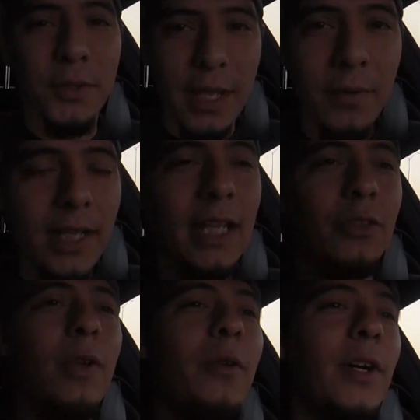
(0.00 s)
was able to get
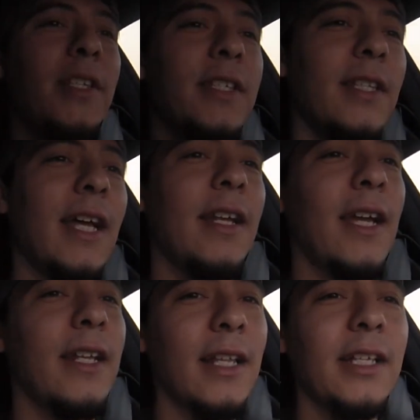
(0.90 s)
3 runs in that
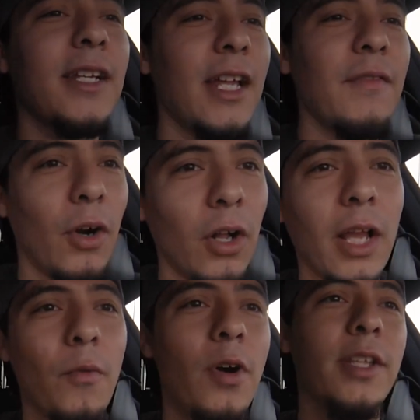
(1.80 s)
night, and that's kind of all I
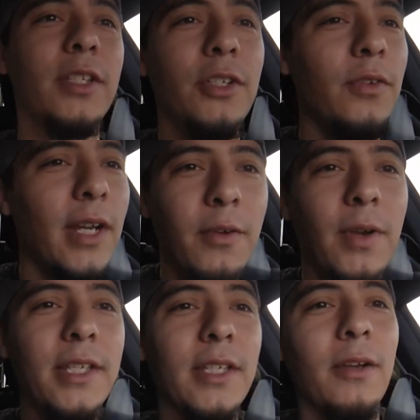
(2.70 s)
wanted to do
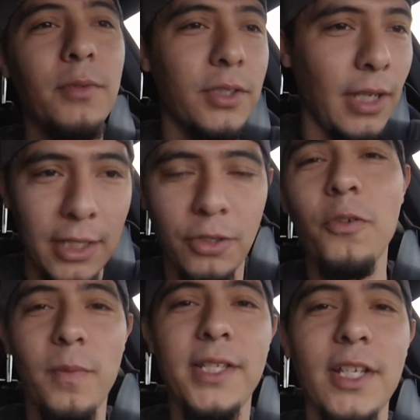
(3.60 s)
anyways. I
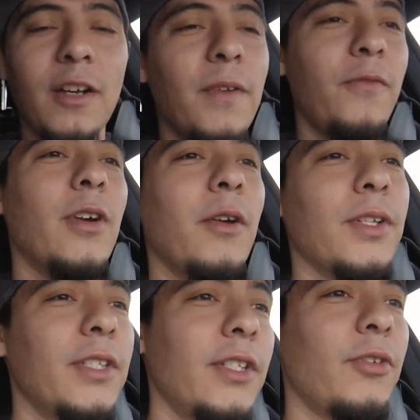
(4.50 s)
told myself before I
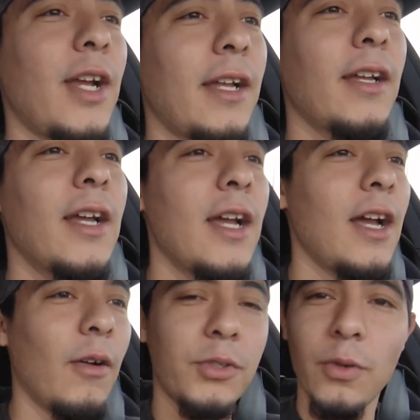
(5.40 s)
went to the track,
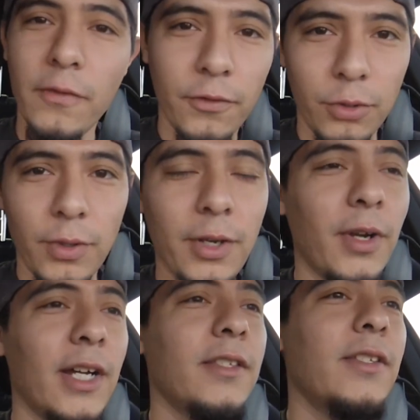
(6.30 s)
I was going for 3
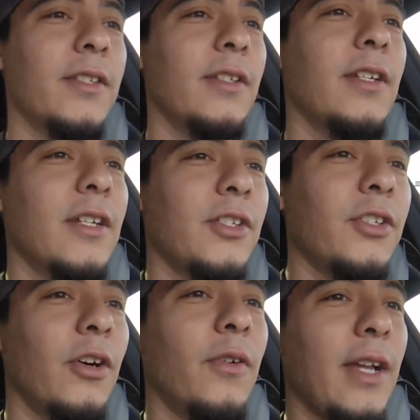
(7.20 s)
runs.
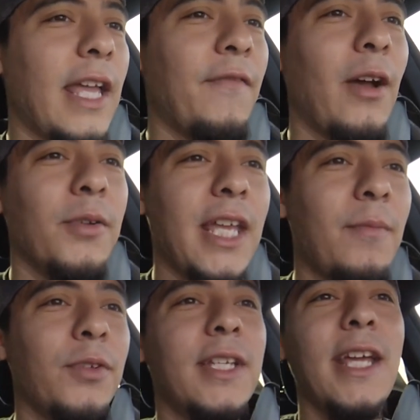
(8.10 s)
So if I was able to